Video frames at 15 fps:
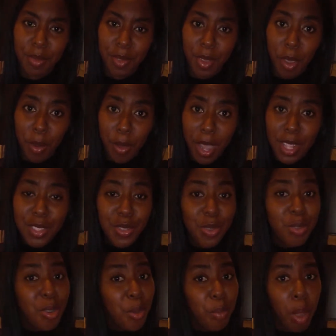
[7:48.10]
Alright, so
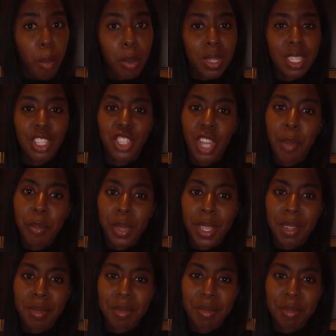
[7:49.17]
go property shopping
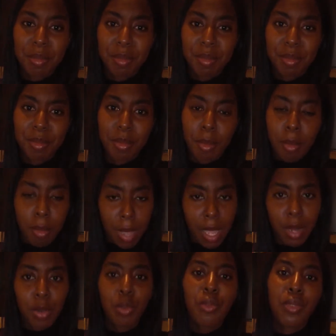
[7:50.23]

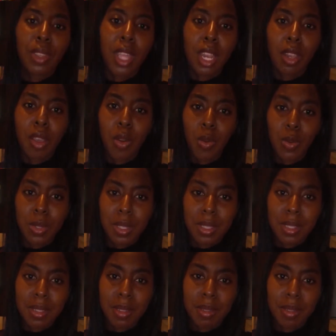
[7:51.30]
and look for that house
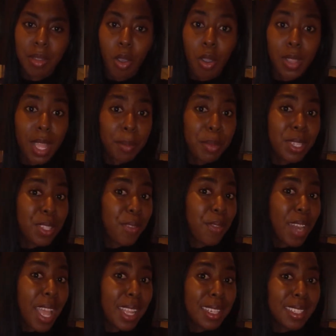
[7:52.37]
or that piece of
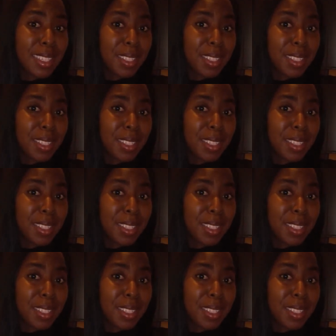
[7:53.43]
land.